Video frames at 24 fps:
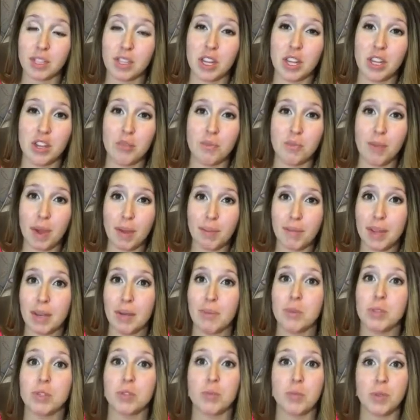and that you might be
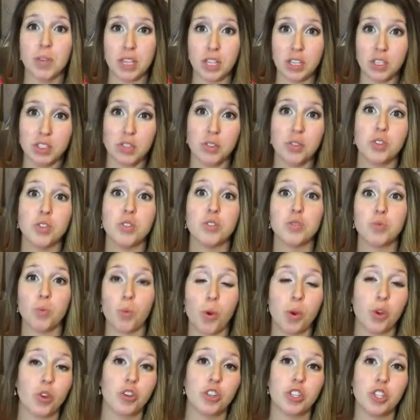able to reintroduce
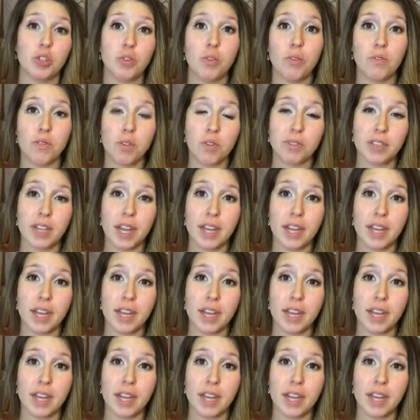1 or 2 of those